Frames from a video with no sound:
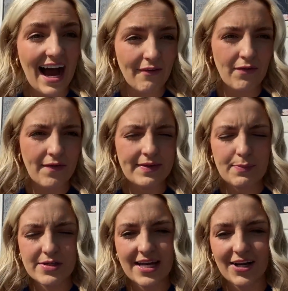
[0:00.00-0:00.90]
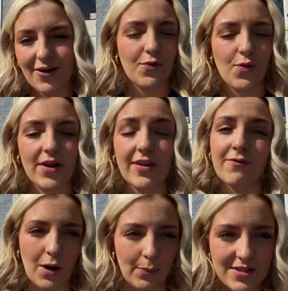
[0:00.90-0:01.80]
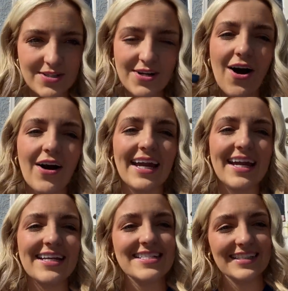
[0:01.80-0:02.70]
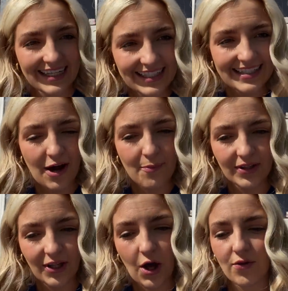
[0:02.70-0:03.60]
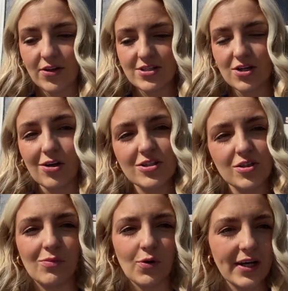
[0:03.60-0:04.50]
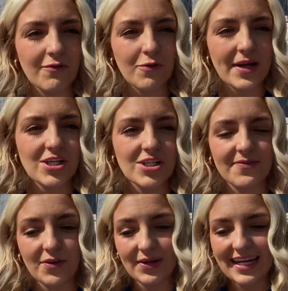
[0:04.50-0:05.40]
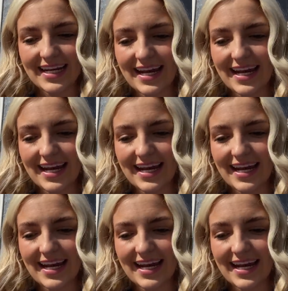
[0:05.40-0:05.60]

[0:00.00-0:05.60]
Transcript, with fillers: I have a 50% off for The Farmer's Dog. It is linked down below. There's also more information if you need